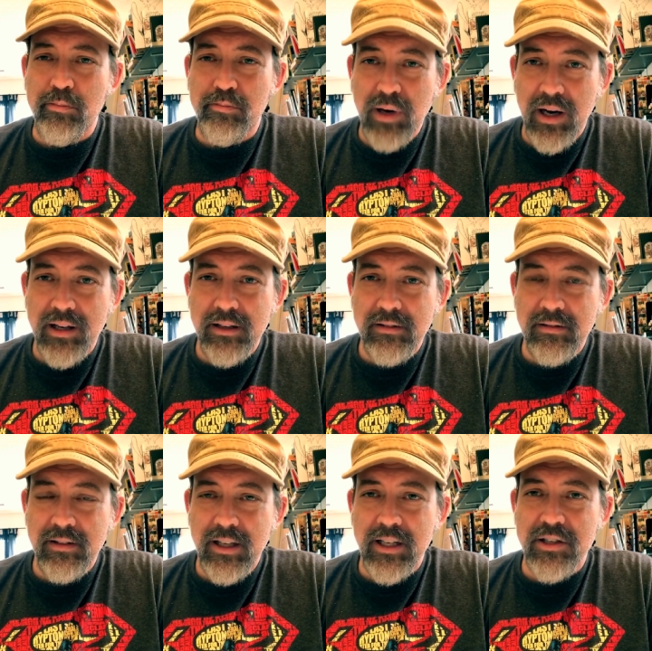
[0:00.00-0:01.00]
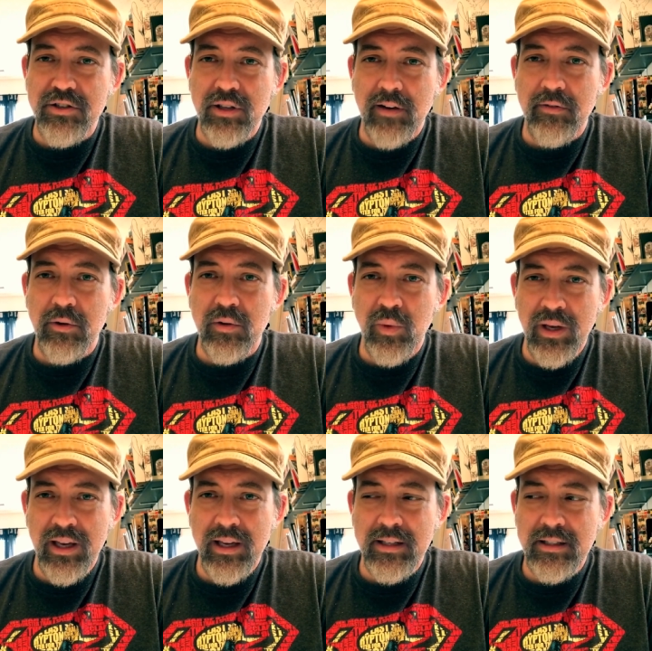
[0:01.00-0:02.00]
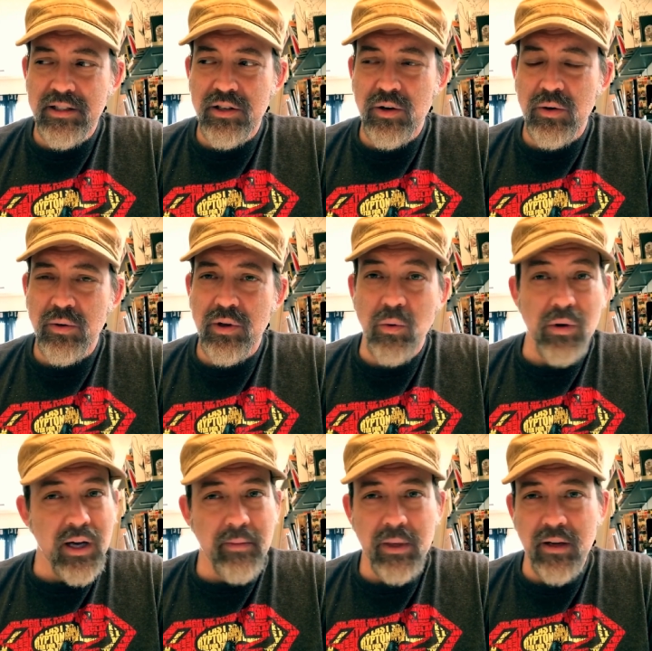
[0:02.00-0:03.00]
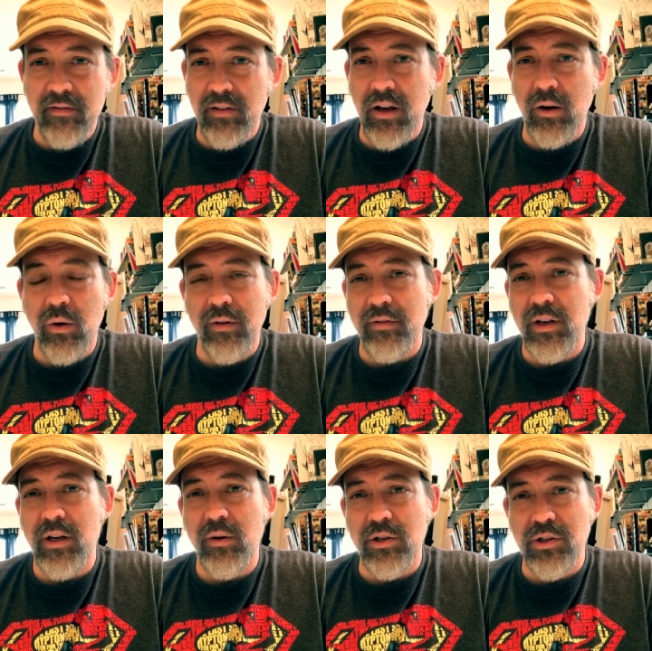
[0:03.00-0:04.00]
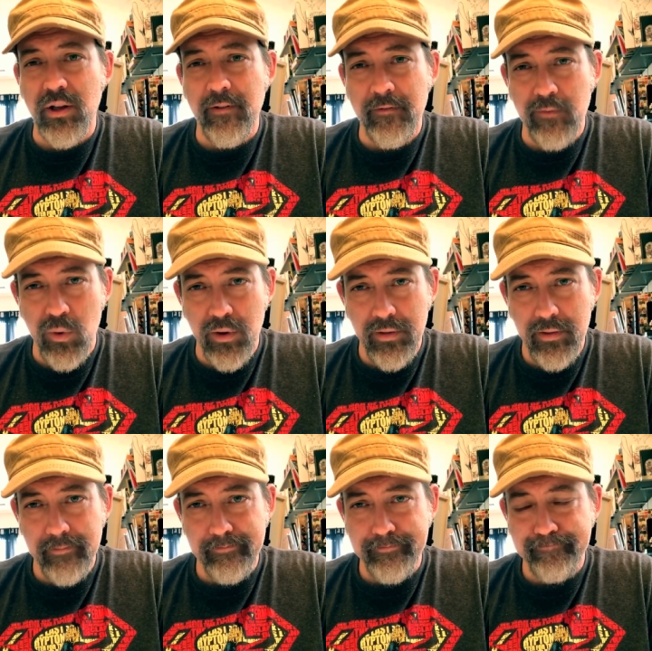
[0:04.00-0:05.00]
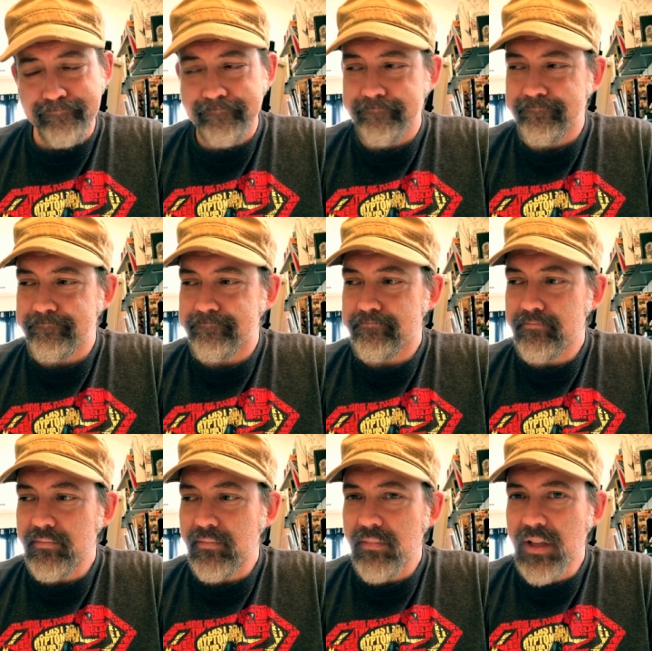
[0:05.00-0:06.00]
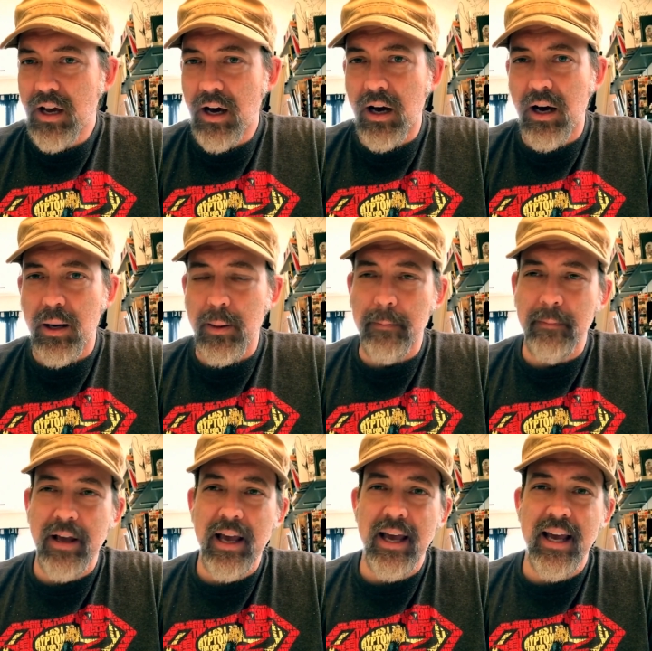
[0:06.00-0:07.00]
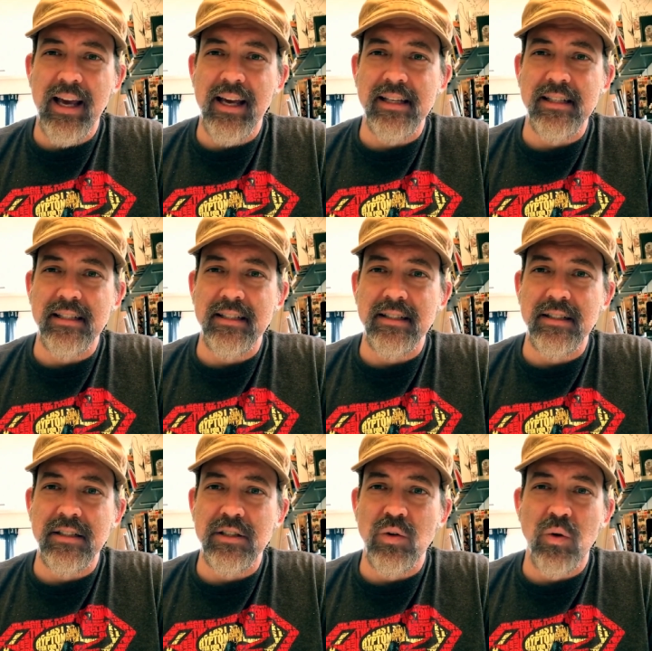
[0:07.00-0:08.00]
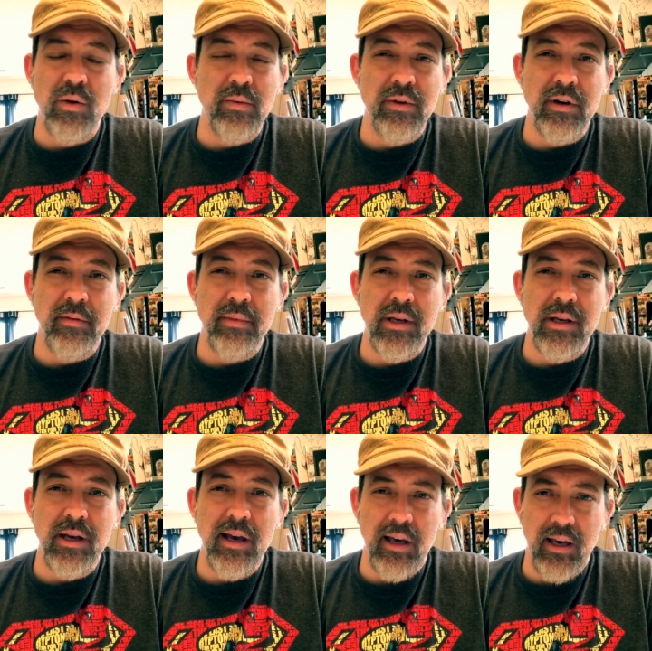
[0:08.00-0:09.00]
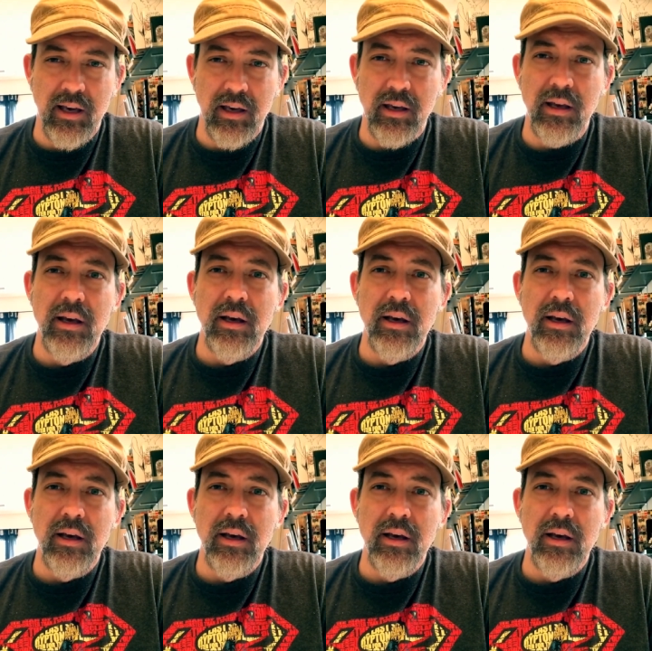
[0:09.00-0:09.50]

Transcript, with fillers: but it is July 4th weekend, so there will not be a vlog or a video on July 4th, um, and nor will there be a